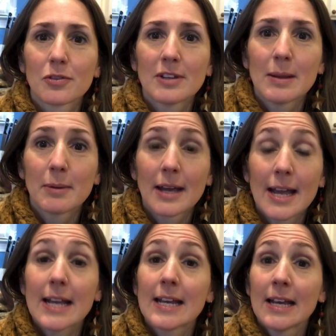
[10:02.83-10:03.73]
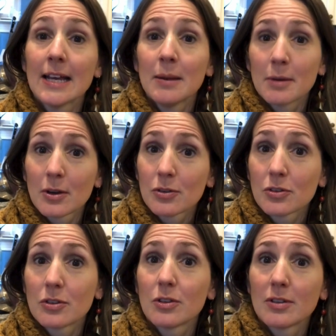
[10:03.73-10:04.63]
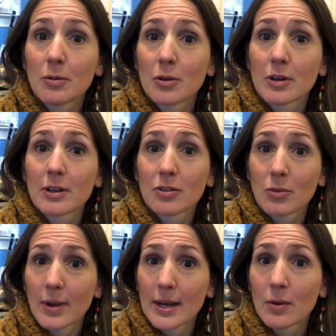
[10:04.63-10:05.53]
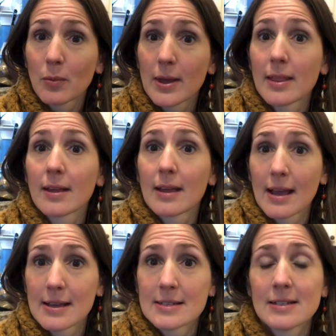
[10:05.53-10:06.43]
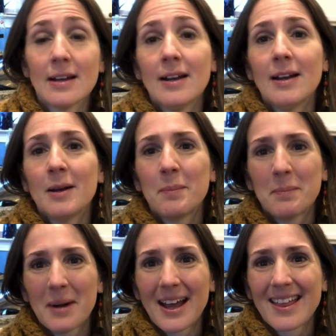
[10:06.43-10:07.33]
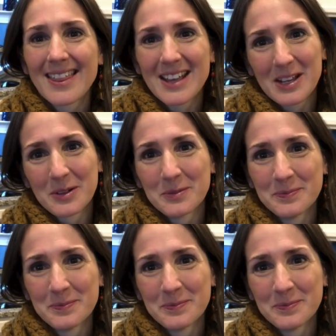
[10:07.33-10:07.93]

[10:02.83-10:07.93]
steamed cake, because the steam cooker is great with cakes. Bye. Thank you.